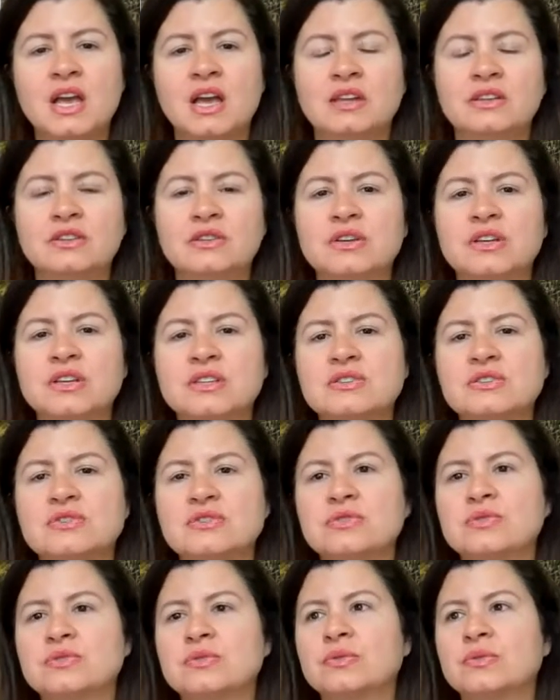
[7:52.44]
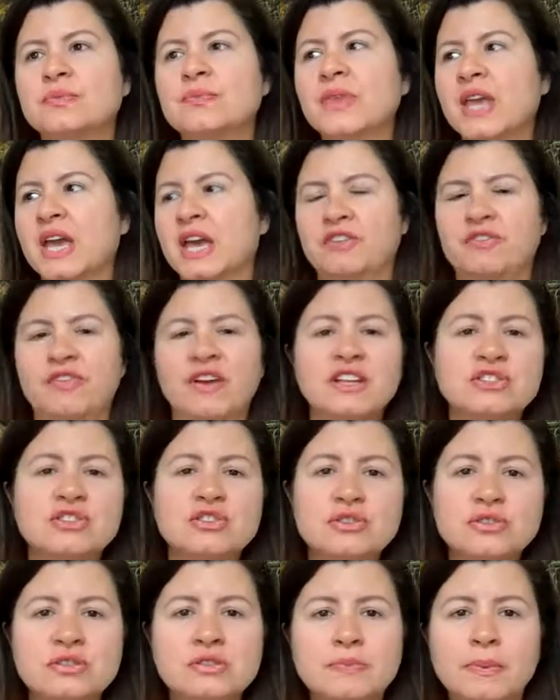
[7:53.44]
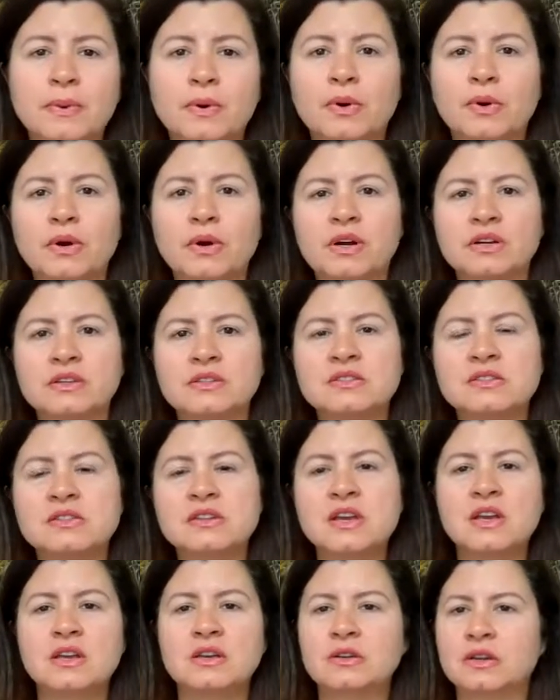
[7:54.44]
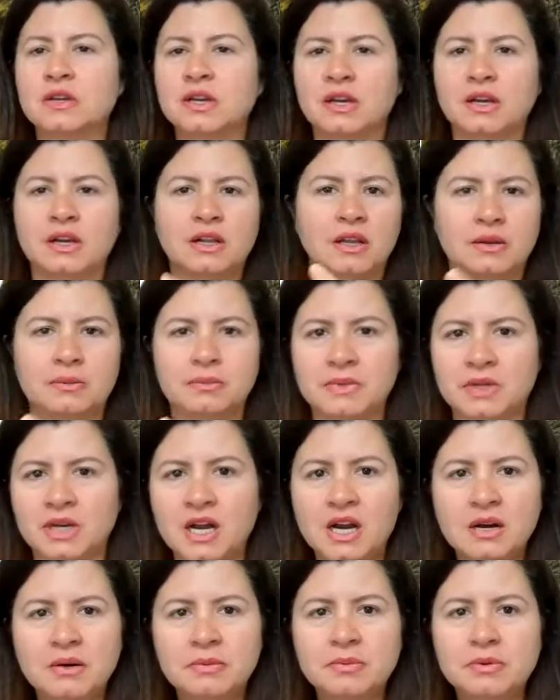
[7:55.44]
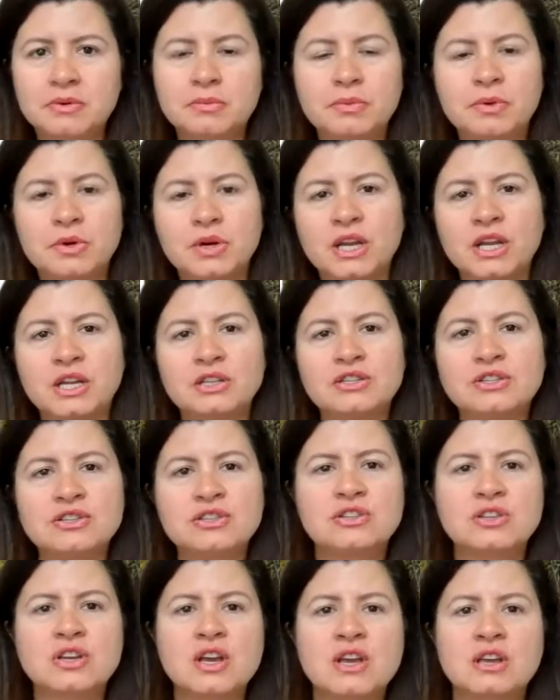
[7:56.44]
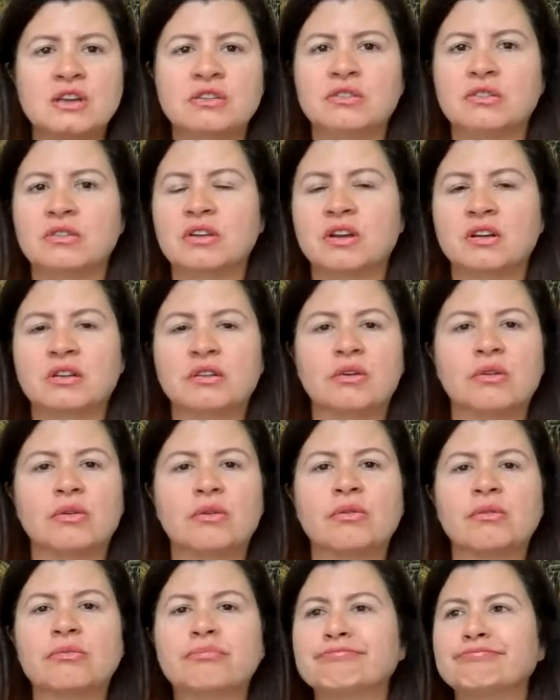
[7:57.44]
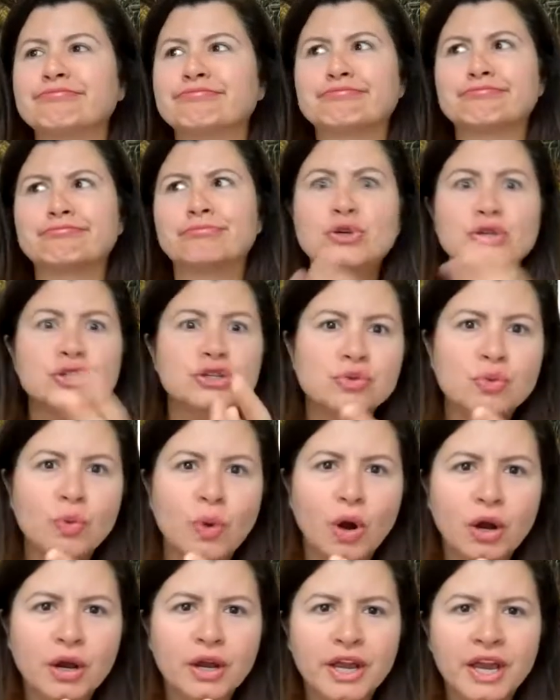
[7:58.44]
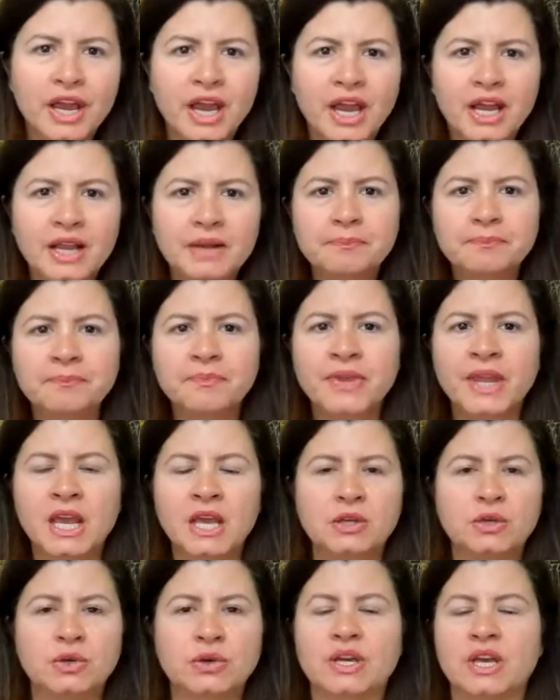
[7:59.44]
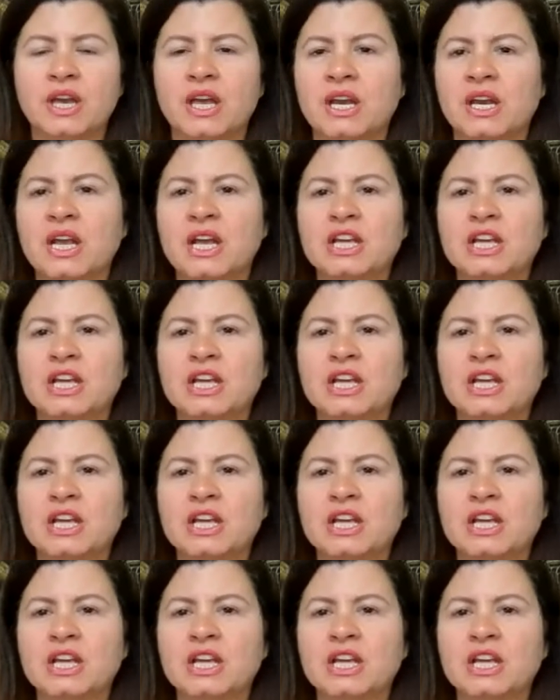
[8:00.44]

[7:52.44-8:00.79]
You can do adventure sports, you can climb the Harbour Bridge, you can go bushwalking, you can